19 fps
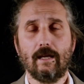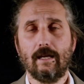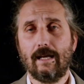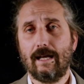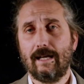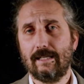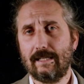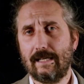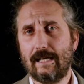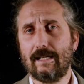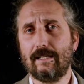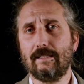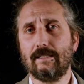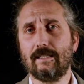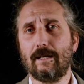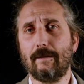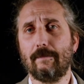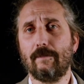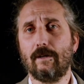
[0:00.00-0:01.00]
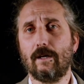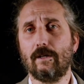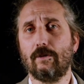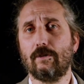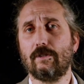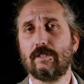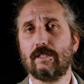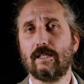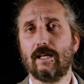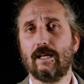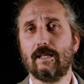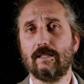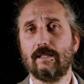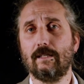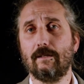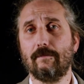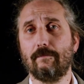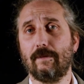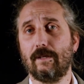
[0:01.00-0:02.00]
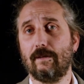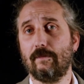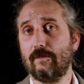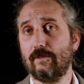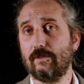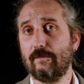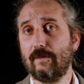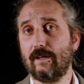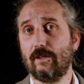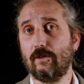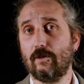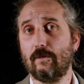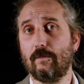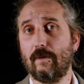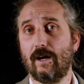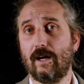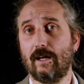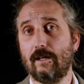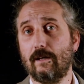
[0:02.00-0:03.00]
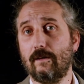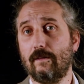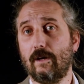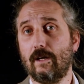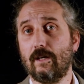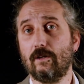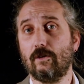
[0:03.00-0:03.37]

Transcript: An in-depth understanding of people's microbiome